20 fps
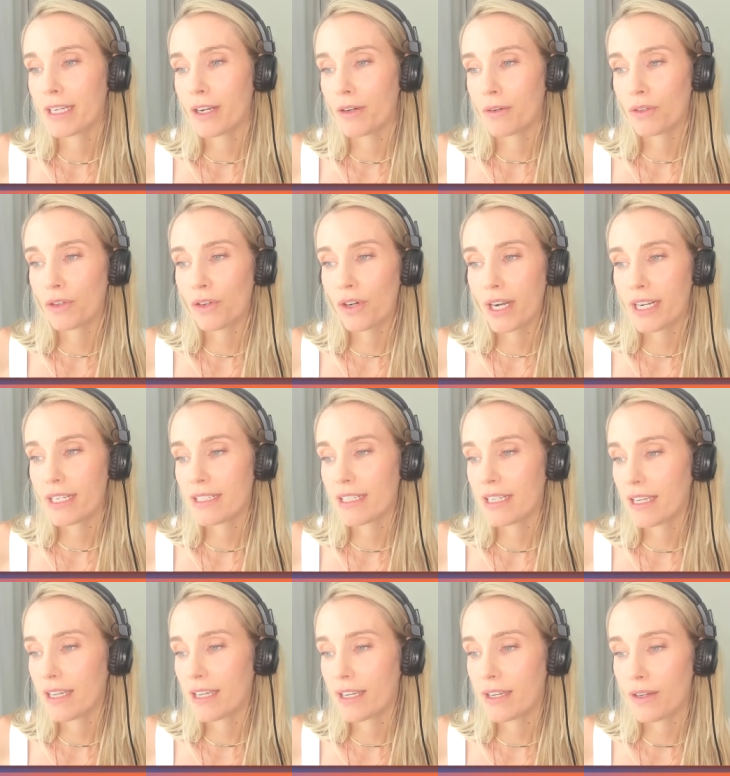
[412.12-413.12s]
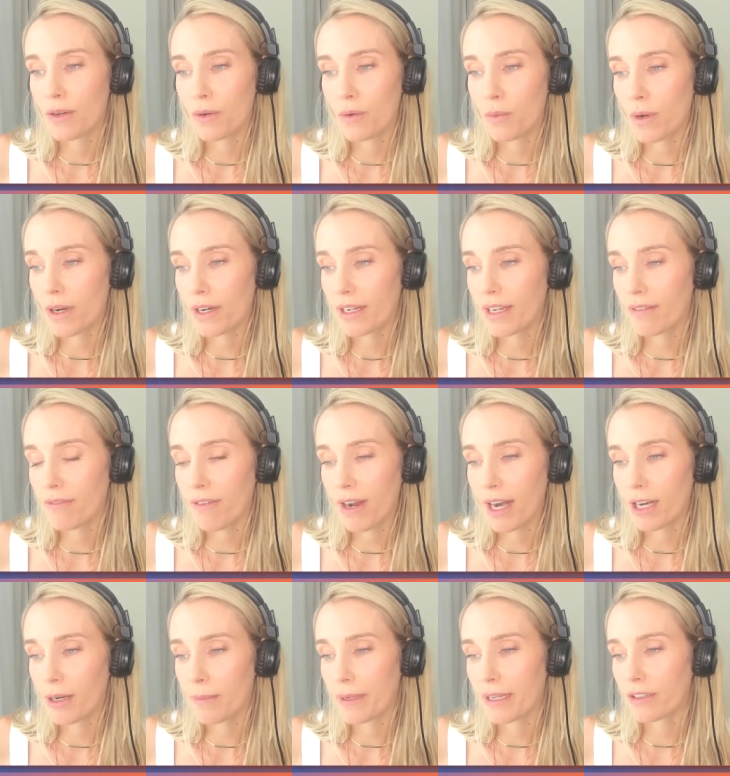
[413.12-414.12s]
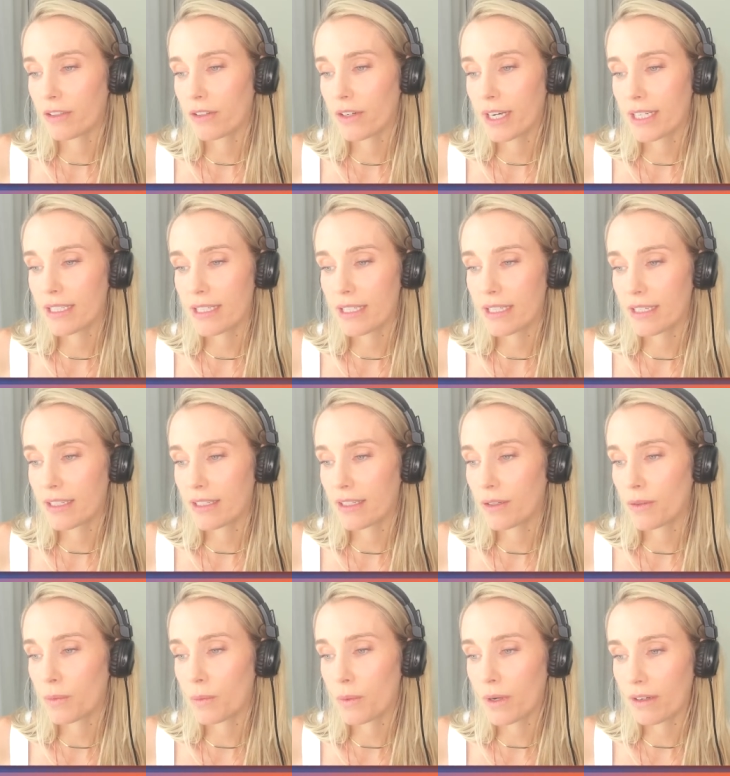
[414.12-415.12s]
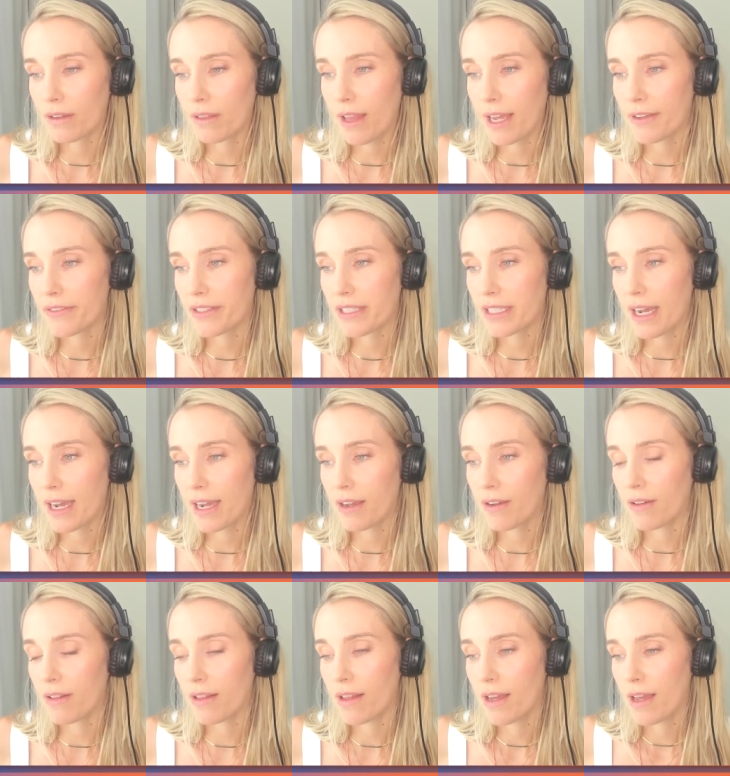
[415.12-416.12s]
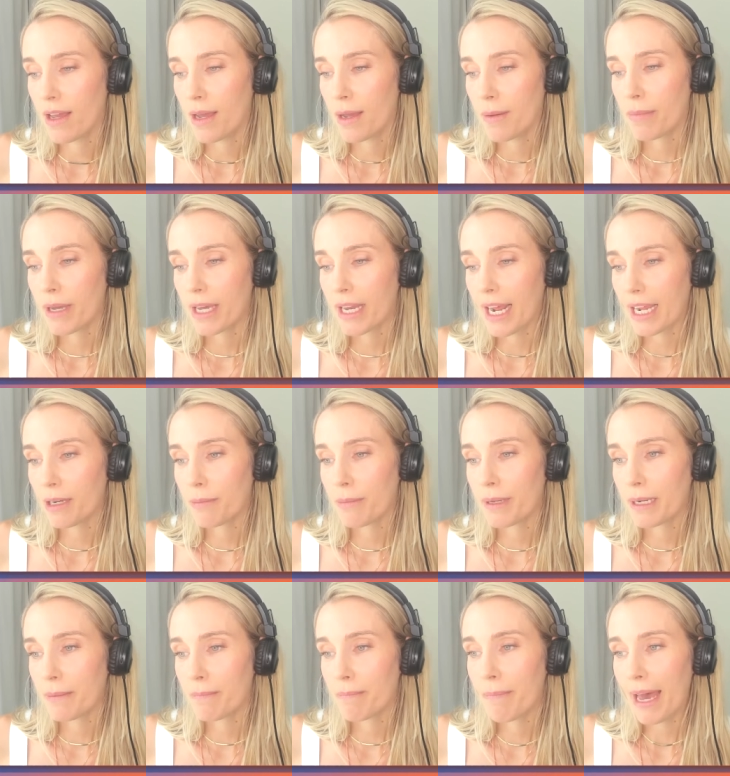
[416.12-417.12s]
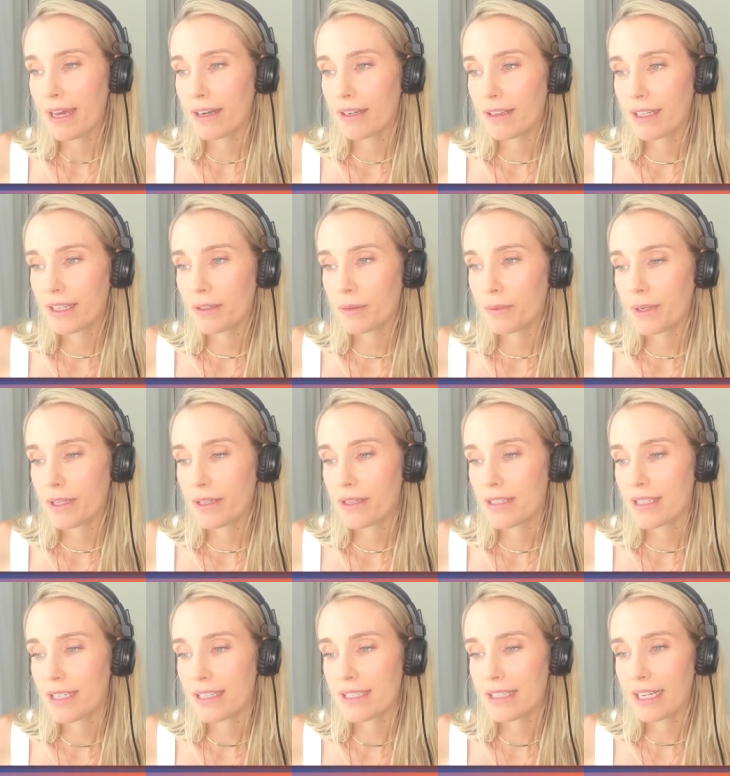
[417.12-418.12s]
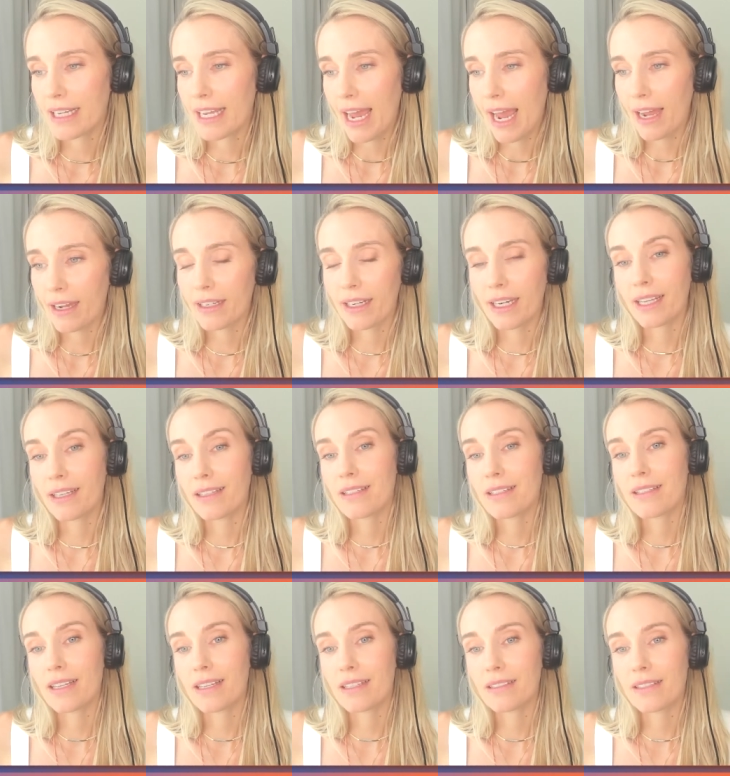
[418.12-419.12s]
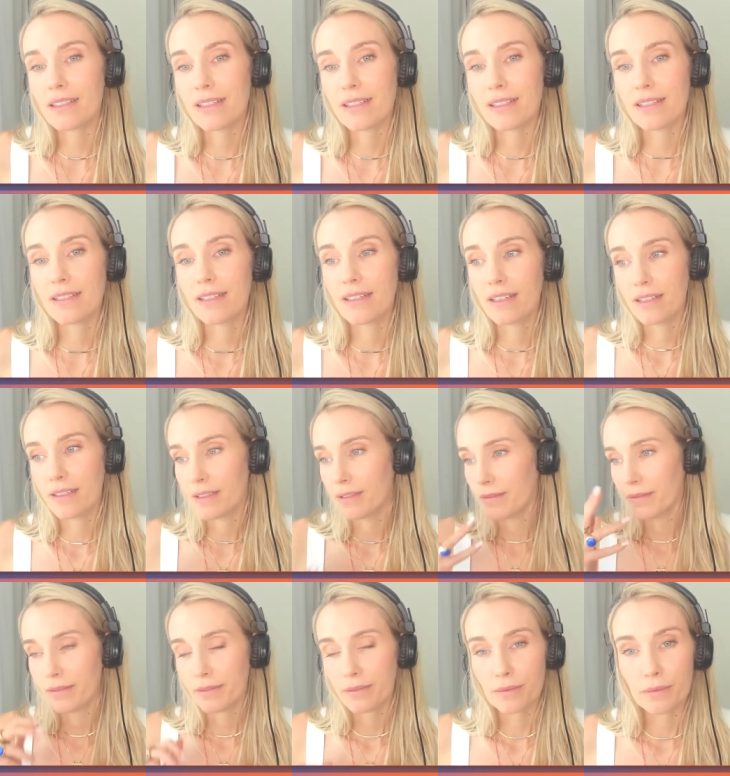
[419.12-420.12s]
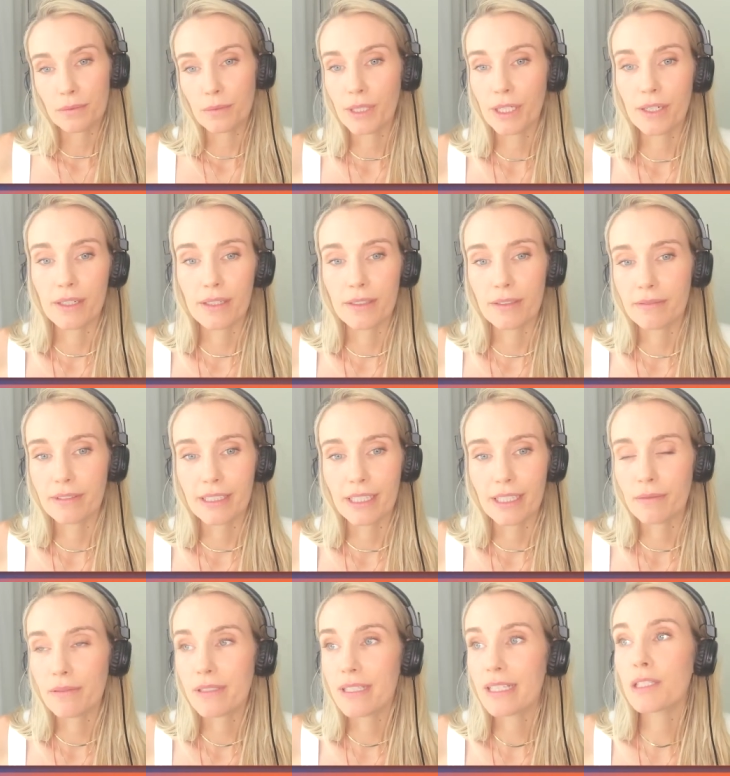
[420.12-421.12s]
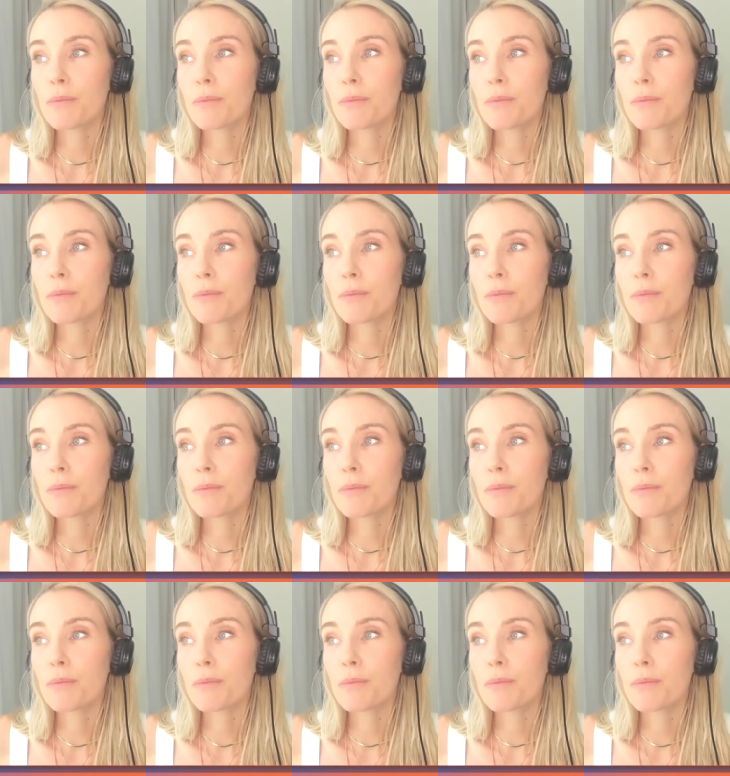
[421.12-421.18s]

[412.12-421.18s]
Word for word: know, crazy work environment, crazy work lifestyle. But I had been battling with cystic acne since where, you know, since